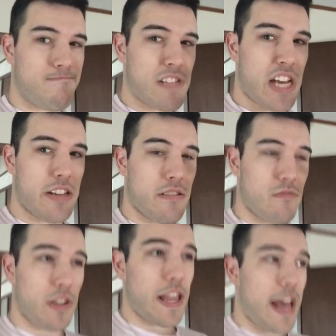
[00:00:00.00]
kind of
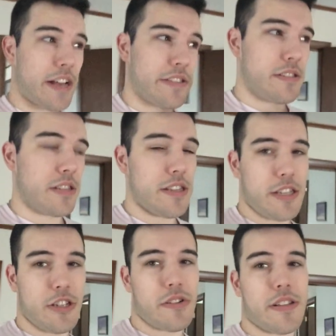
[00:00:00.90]
relax and
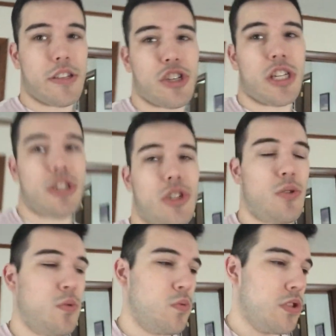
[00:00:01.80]
then transition
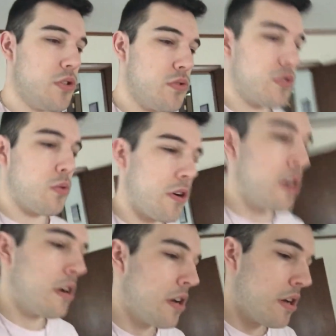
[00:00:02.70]
into the new
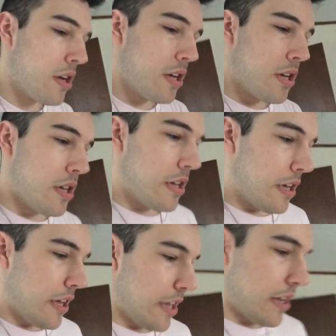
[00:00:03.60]
store.
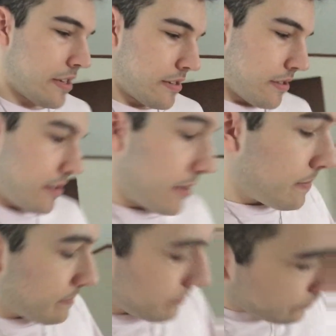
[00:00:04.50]
And um,